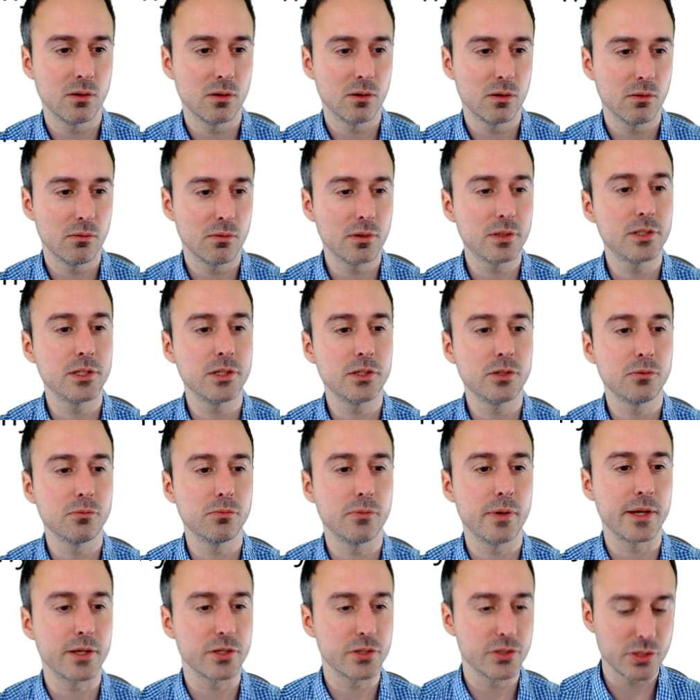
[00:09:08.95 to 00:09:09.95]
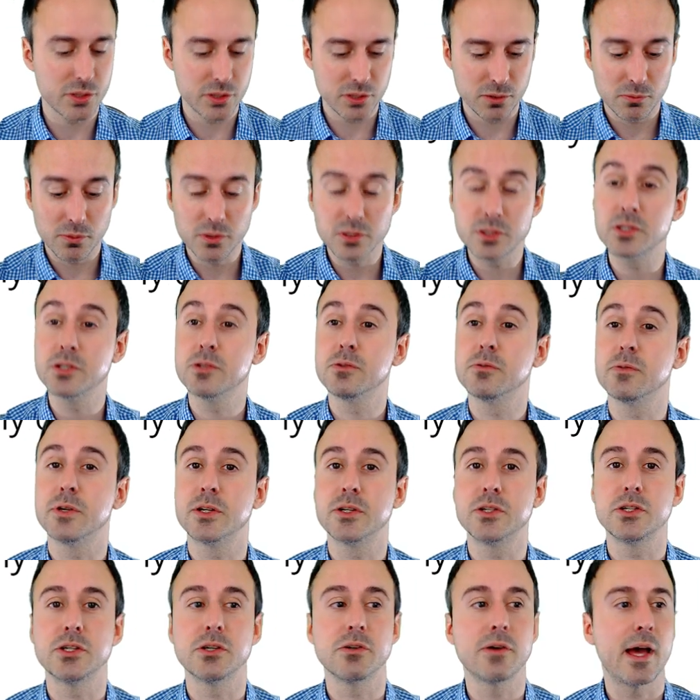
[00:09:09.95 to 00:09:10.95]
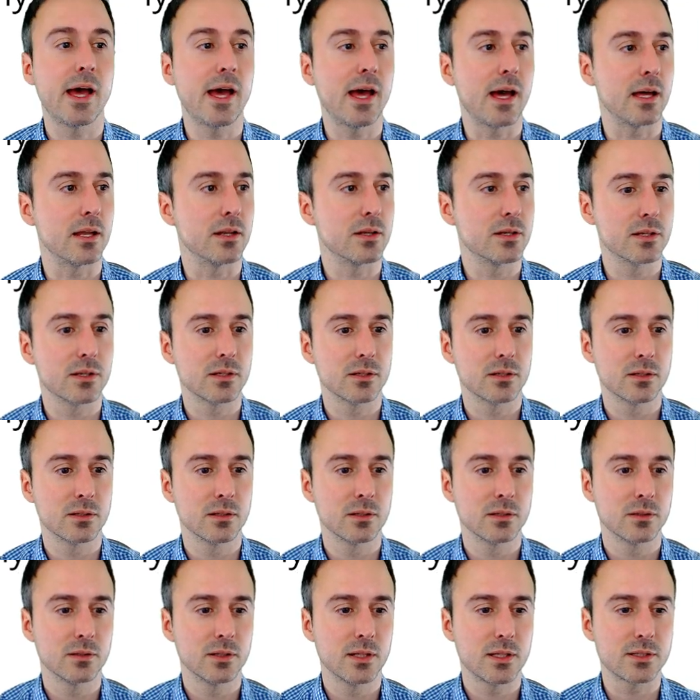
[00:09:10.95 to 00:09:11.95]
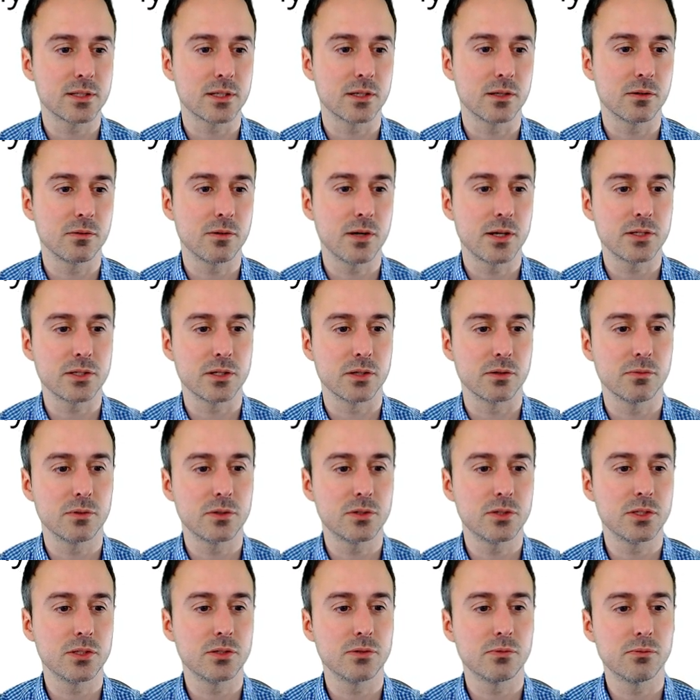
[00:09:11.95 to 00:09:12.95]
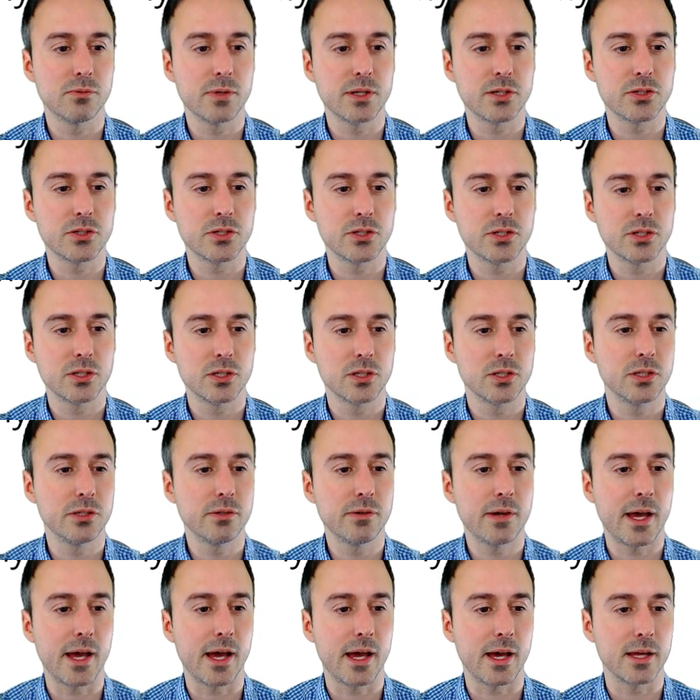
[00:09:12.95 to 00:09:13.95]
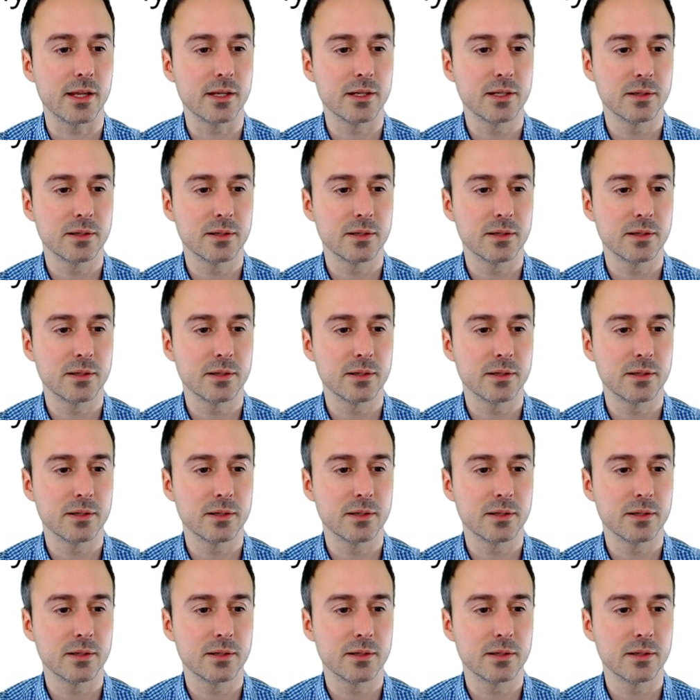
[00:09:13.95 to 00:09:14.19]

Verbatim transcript: What do you wish? What do you wish you had? That's a good question. What do you wish you had?